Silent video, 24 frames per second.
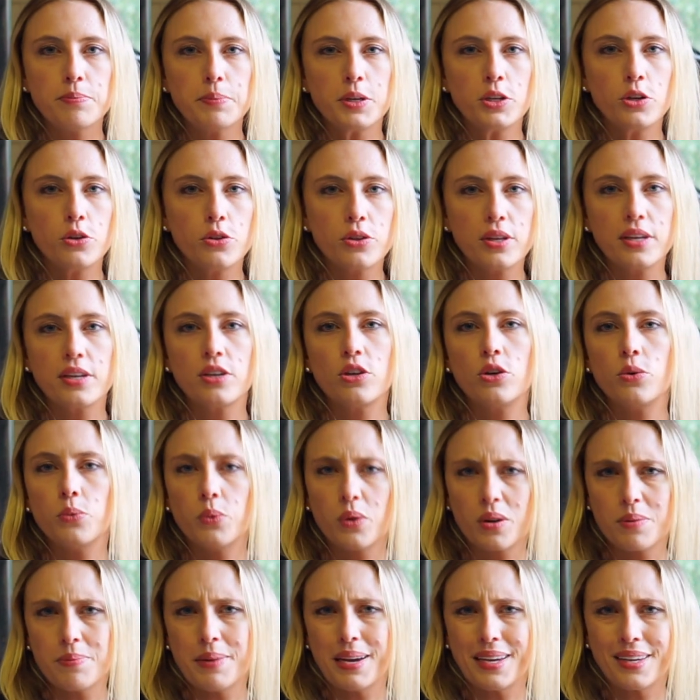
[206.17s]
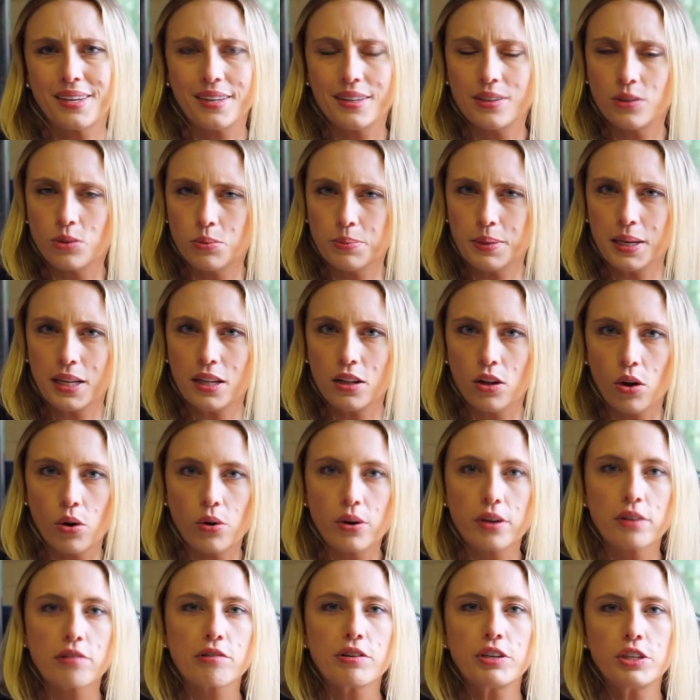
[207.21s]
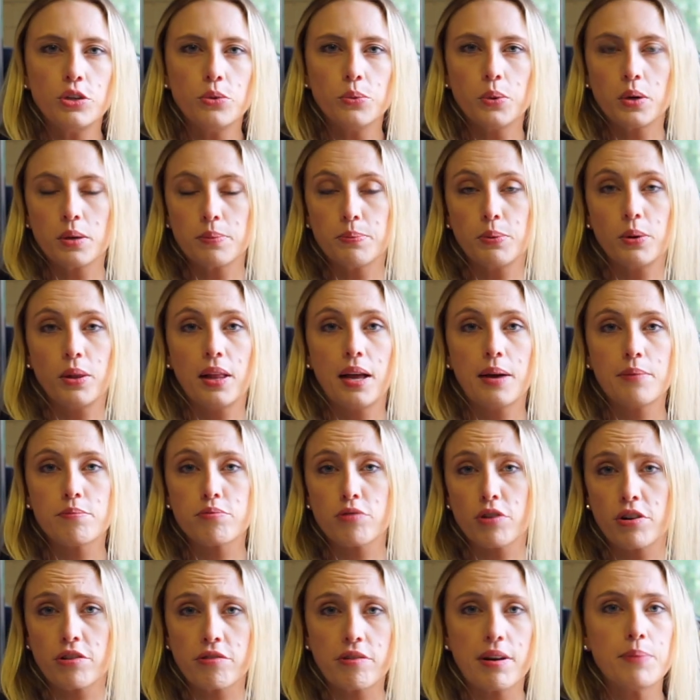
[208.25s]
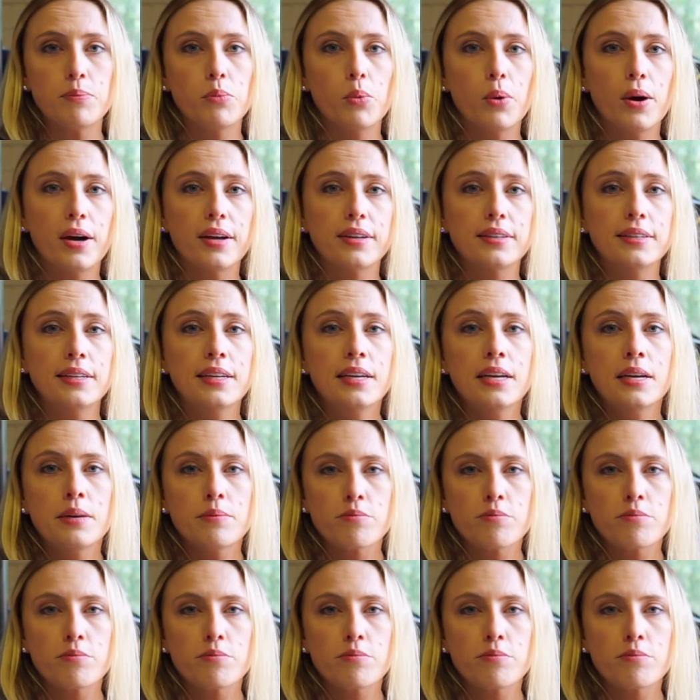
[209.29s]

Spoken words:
but you think you want to make it a little bit longer and you want to pull up program 1,